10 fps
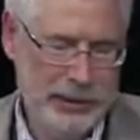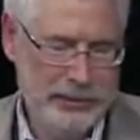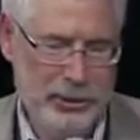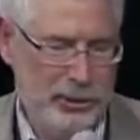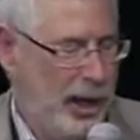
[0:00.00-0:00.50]

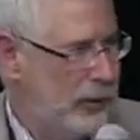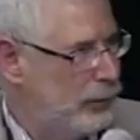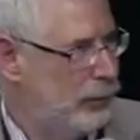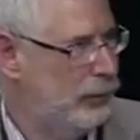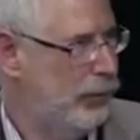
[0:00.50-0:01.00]

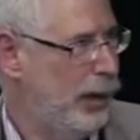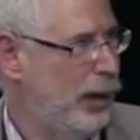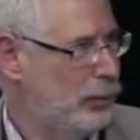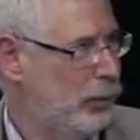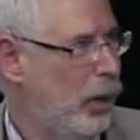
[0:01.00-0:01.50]
standards for
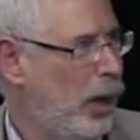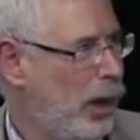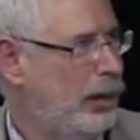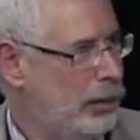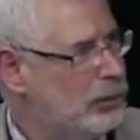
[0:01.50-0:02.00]
X or
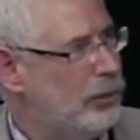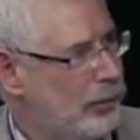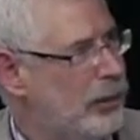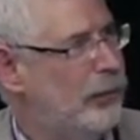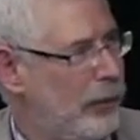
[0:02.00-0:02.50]
Y, and there's a
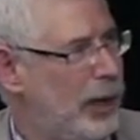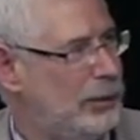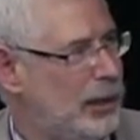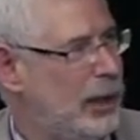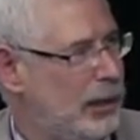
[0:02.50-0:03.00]
very fine
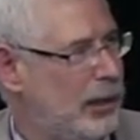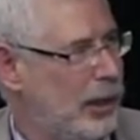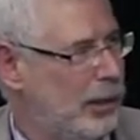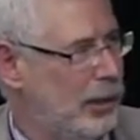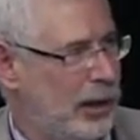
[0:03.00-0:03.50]
line on
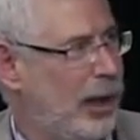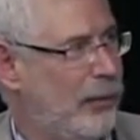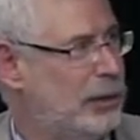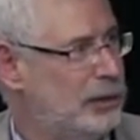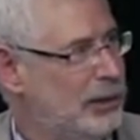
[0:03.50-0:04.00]
that.
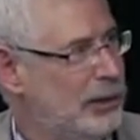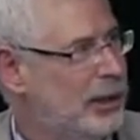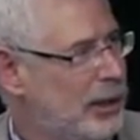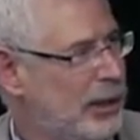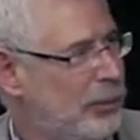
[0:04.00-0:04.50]
Obviously,
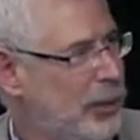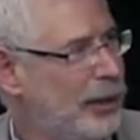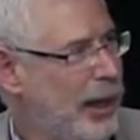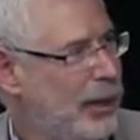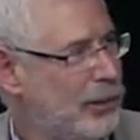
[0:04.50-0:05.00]
I'm
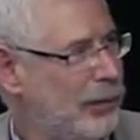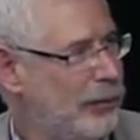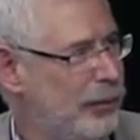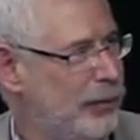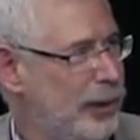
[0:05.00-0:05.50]
not asking for